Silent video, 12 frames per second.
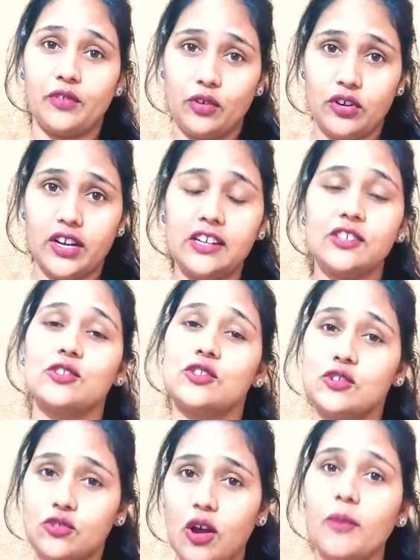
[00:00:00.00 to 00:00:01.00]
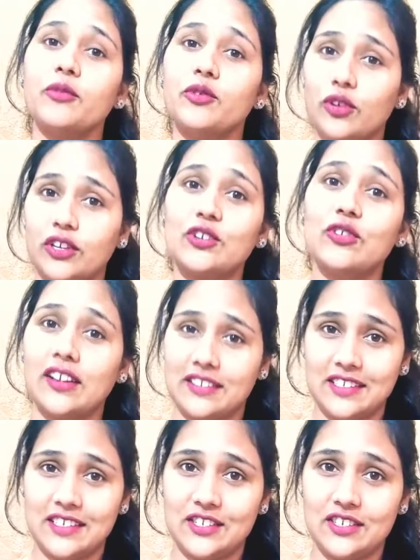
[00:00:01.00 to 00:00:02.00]
All right, so stop doing
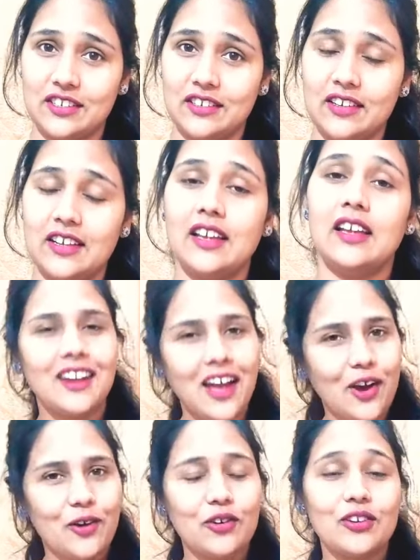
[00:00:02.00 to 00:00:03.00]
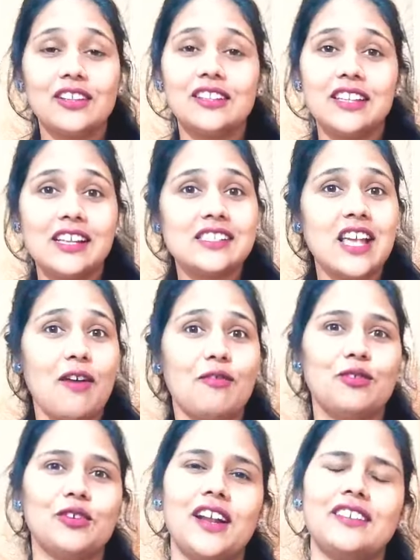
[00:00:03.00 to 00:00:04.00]
translation. Now let's have
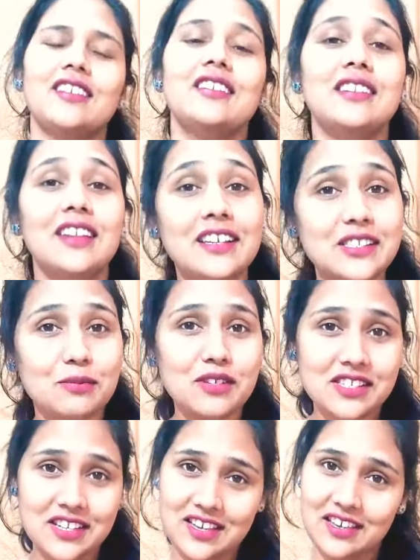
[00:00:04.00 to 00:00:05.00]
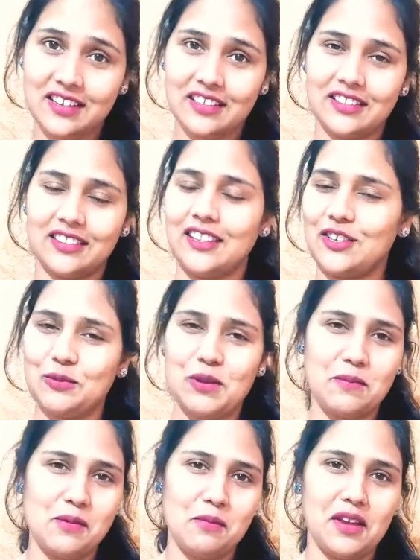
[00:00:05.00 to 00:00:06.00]
a look at the next mistake that you
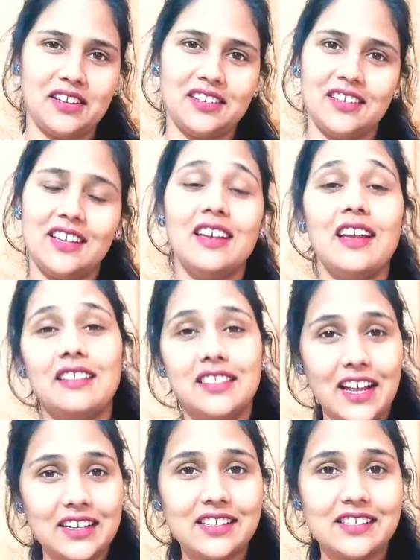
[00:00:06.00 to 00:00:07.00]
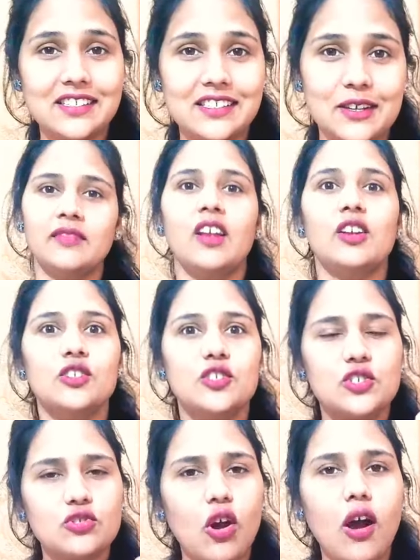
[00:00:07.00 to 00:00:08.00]
people make, and that is
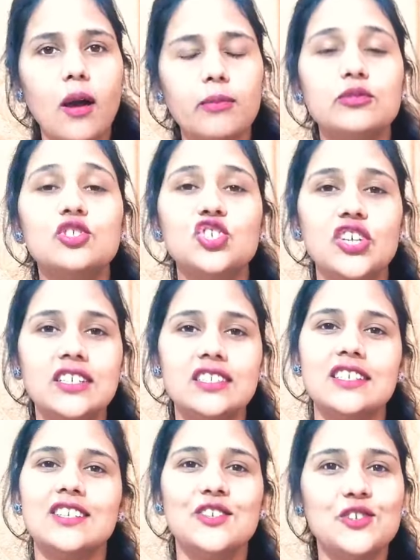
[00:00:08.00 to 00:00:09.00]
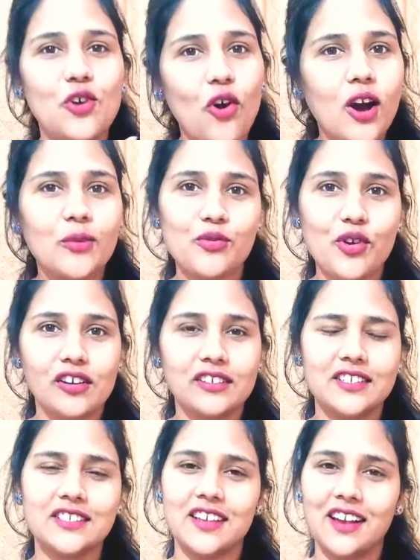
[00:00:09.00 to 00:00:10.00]
stop judging your
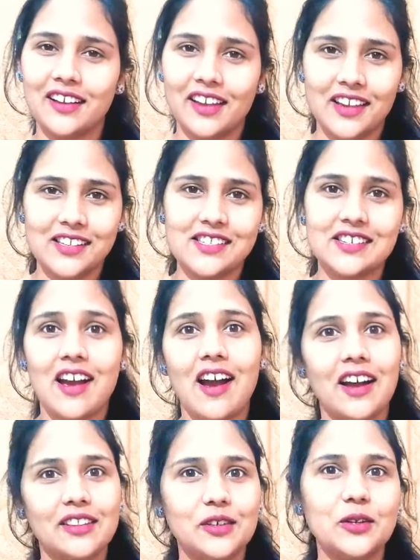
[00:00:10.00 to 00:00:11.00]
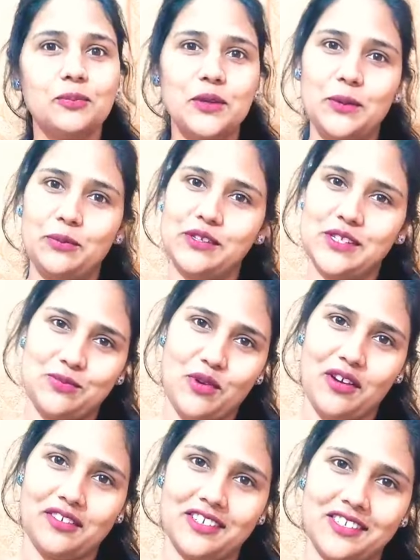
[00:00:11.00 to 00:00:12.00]
progress against other people's
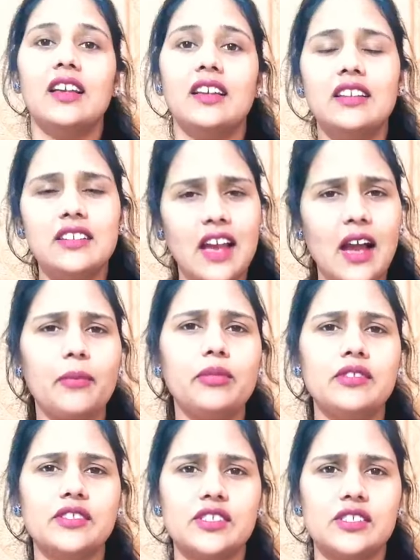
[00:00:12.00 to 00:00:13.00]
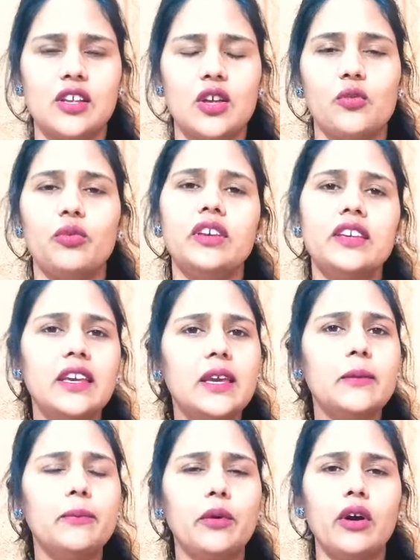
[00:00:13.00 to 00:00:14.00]
progress. It happens, we
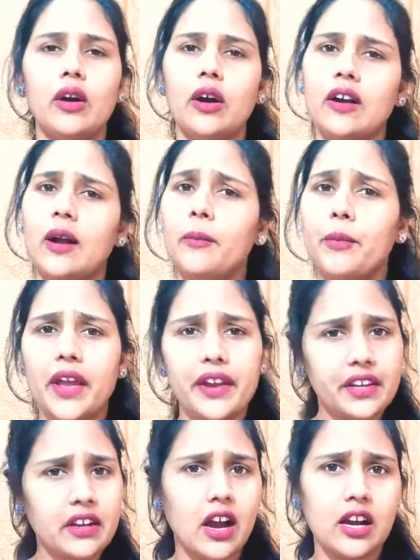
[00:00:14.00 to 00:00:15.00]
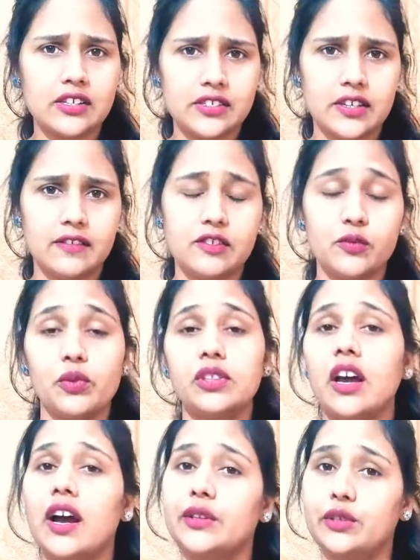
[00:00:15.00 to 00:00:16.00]
keep comparing ourselves
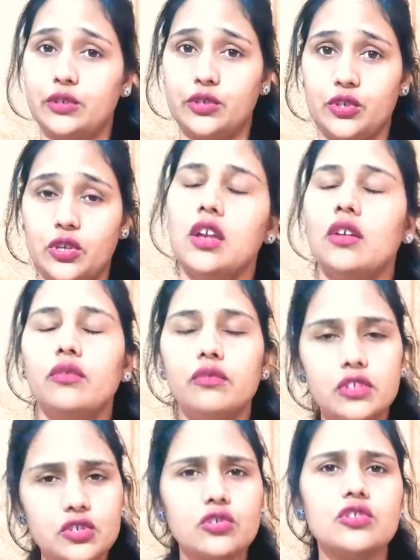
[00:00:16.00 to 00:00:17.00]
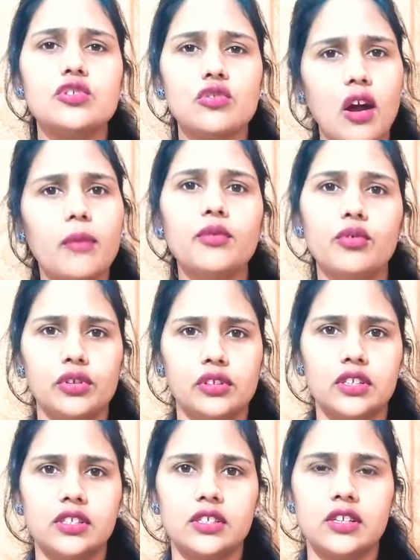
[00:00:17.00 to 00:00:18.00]
with others. We should stop doing
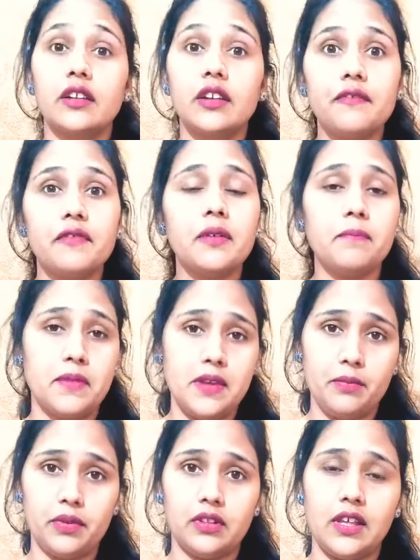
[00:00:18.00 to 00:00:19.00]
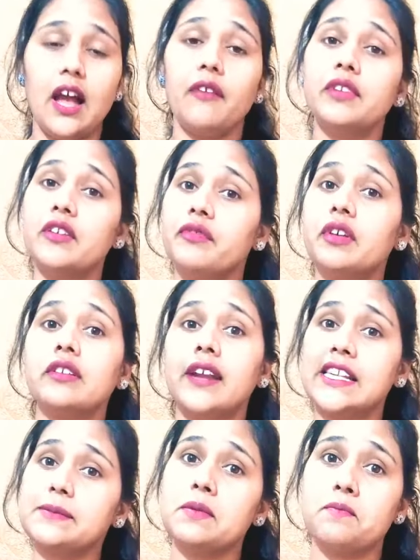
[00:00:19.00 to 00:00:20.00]
this. Different people have different
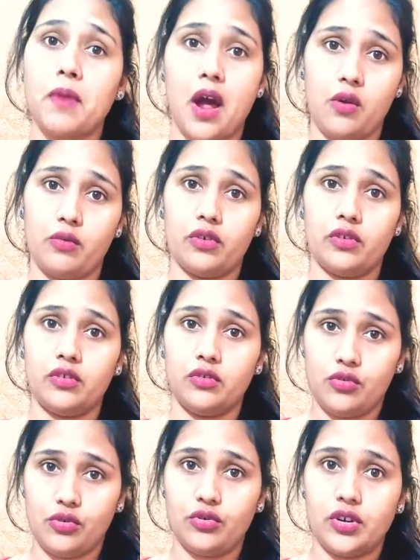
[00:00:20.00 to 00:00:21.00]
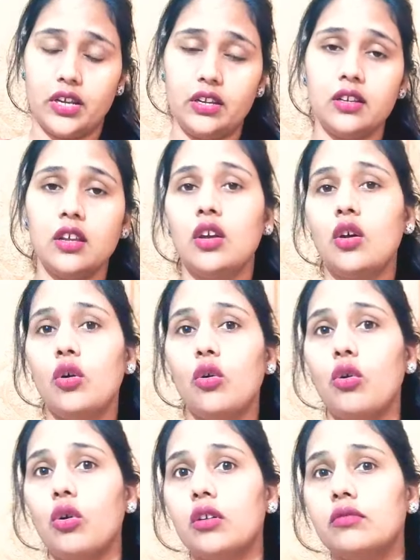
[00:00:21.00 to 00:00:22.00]
grasping power, all right,
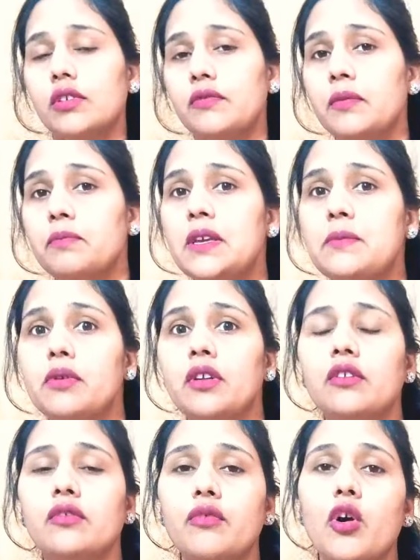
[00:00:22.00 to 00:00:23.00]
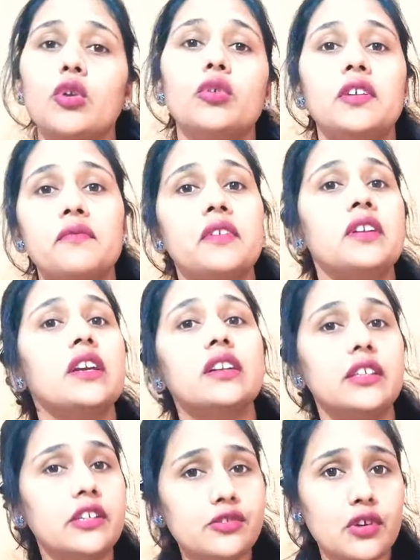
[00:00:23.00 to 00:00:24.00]
or different people follow different
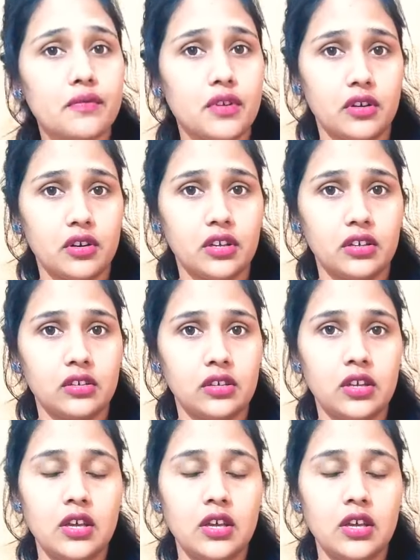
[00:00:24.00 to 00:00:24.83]
techniques of learning.